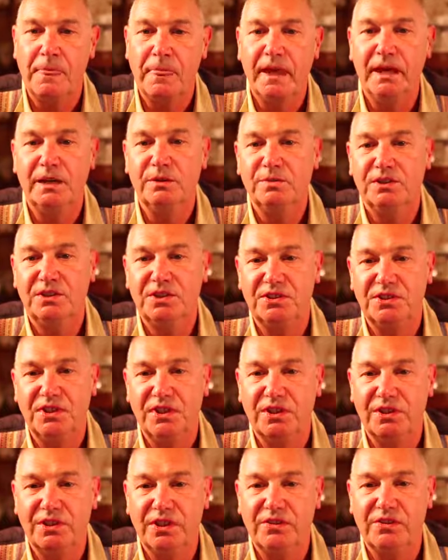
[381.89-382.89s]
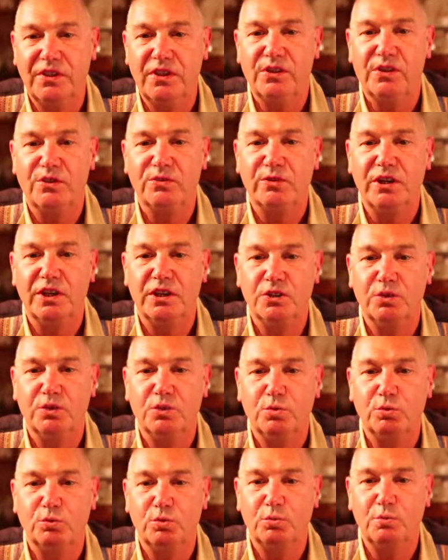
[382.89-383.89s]
it was decided that the range
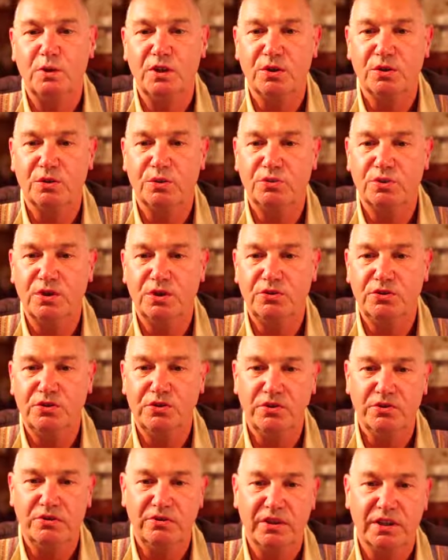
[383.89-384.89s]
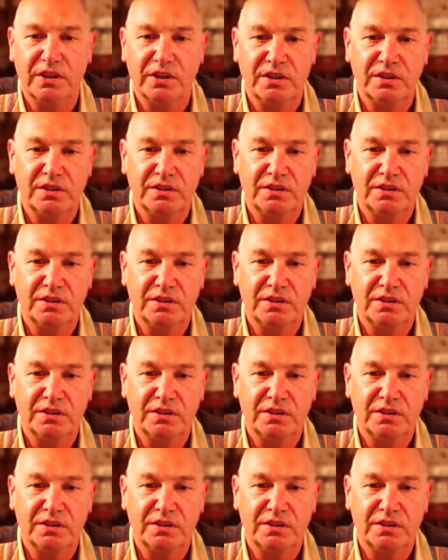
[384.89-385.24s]
would be called Tudric.